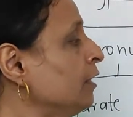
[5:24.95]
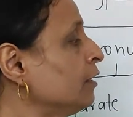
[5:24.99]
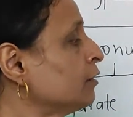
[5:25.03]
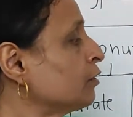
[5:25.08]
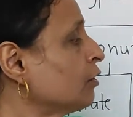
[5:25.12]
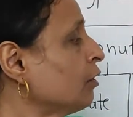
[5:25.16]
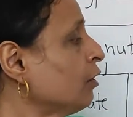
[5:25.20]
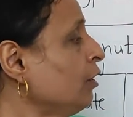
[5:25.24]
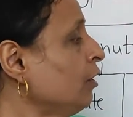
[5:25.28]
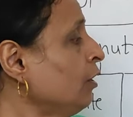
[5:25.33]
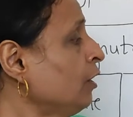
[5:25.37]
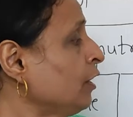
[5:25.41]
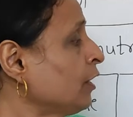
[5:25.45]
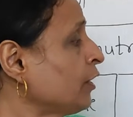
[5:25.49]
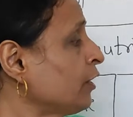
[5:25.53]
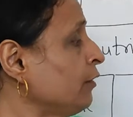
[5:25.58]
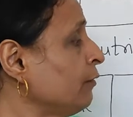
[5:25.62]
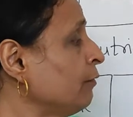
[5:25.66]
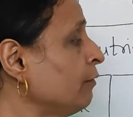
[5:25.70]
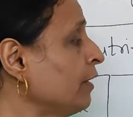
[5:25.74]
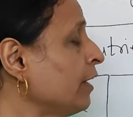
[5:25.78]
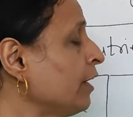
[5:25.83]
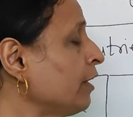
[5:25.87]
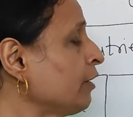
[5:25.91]
So
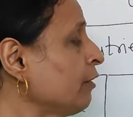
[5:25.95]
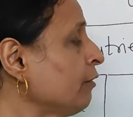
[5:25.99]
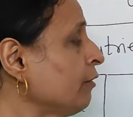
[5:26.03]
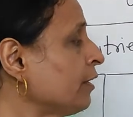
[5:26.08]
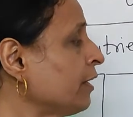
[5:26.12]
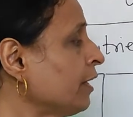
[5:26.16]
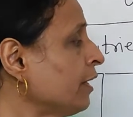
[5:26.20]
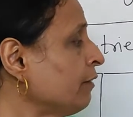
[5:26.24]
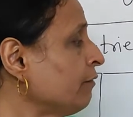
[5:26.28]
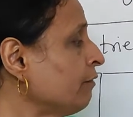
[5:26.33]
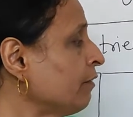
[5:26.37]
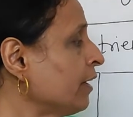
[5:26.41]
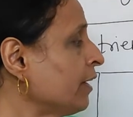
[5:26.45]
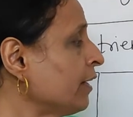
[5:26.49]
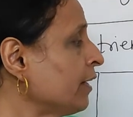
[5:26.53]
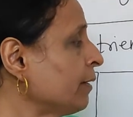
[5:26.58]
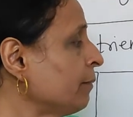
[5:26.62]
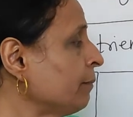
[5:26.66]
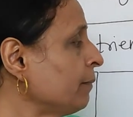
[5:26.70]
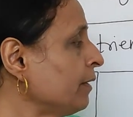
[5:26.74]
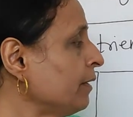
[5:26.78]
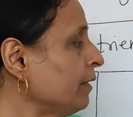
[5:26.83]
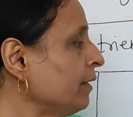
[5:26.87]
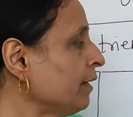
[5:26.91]
where you get
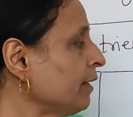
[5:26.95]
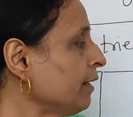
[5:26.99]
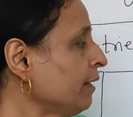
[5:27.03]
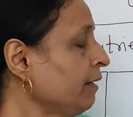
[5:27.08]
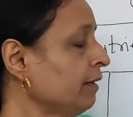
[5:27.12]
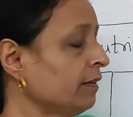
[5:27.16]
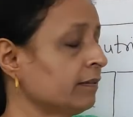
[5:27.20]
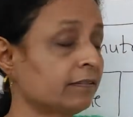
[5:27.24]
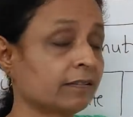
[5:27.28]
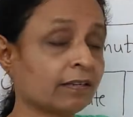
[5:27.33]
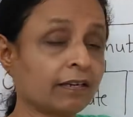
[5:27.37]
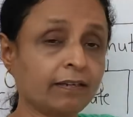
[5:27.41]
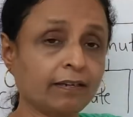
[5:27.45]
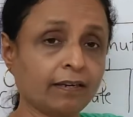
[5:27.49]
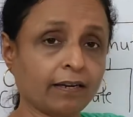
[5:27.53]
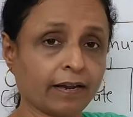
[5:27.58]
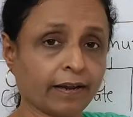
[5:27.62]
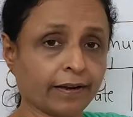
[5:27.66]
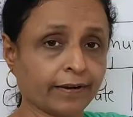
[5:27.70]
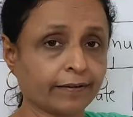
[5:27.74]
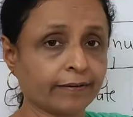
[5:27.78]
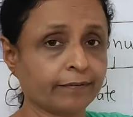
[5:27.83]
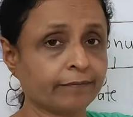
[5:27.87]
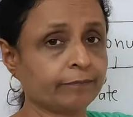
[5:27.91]
vitamin D?
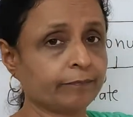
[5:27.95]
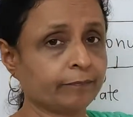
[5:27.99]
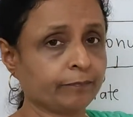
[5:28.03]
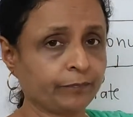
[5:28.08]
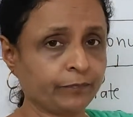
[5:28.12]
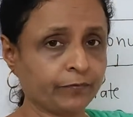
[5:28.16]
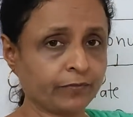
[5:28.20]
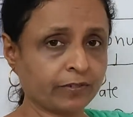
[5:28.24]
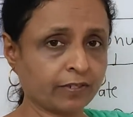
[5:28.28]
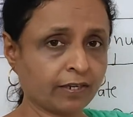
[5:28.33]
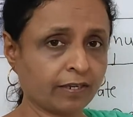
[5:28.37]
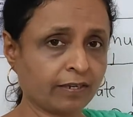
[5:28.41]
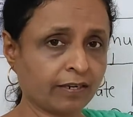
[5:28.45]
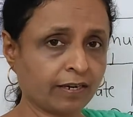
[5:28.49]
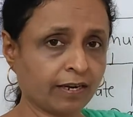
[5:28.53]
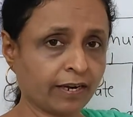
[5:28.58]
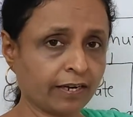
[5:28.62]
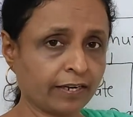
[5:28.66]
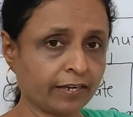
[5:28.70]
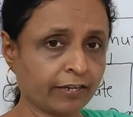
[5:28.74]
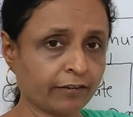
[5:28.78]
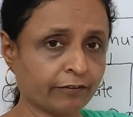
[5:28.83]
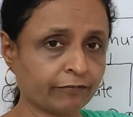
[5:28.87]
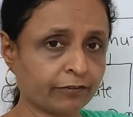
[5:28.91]

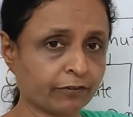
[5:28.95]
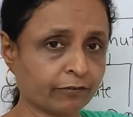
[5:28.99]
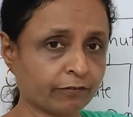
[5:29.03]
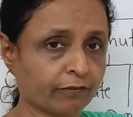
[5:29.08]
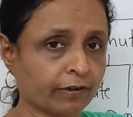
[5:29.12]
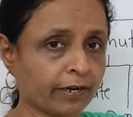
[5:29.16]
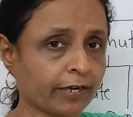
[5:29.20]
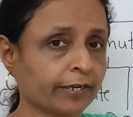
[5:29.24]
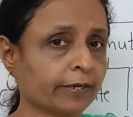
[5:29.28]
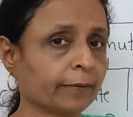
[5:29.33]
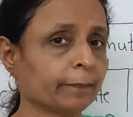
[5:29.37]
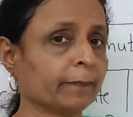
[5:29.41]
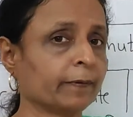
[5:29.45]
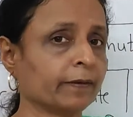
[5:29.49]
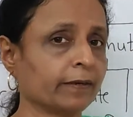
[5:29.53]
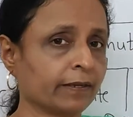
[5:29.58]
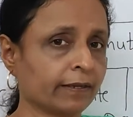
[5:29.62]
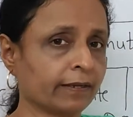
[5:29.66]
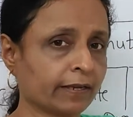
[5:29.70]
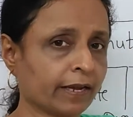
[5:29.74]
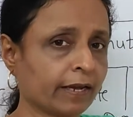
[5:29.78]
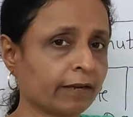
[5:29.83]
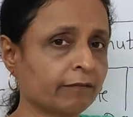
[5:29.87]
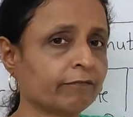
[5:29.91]
Sunlight gives you vitamin
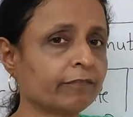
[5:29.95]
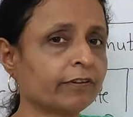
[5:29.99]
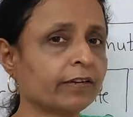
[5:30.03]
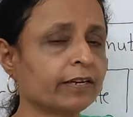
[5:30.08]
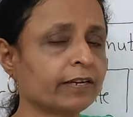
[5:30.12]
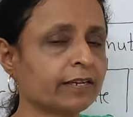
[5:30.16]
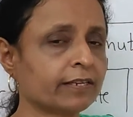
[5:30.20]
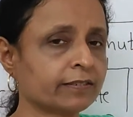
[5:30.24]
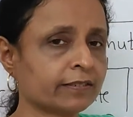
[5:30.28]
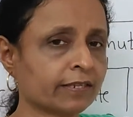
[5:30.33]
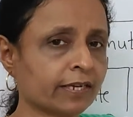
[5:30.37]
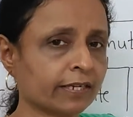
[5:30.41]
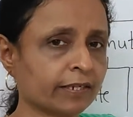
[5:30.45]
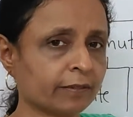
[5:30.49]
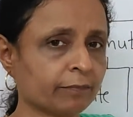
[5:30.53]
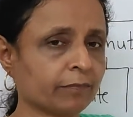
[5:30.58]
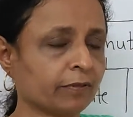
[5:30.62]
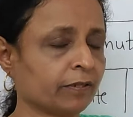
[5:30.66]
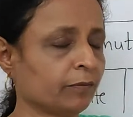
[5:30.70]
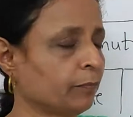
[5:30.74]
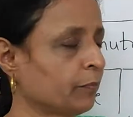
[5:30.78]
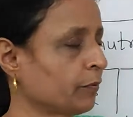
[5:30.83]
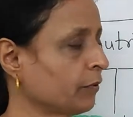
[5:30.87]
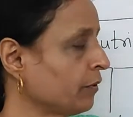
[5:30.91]
D, and various
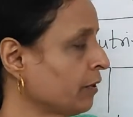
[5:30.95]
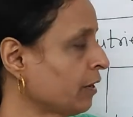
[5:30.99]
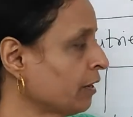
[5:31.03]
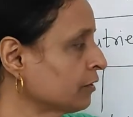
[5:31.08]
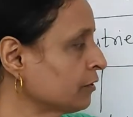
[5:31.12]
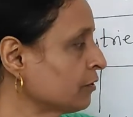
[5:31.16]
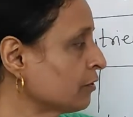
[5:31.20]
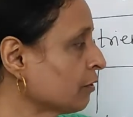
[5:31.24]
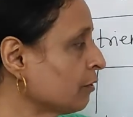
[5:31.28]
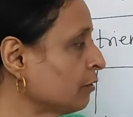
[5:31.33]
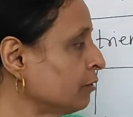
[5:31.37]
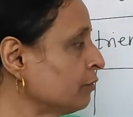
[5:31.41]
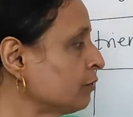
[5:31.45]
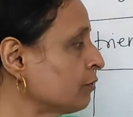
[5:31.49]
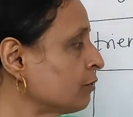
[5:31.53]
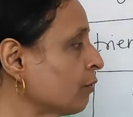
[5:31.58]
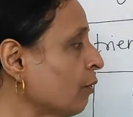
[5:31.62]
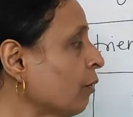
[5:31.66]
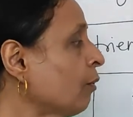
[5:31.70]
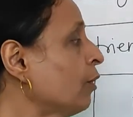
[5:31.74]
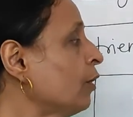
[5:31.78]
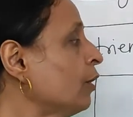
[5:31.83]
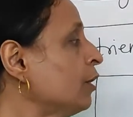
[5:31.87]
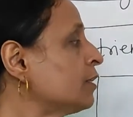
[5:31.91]
animal products
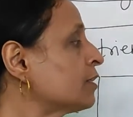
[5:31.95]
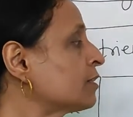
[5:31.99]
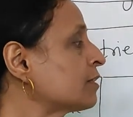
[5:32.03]
also.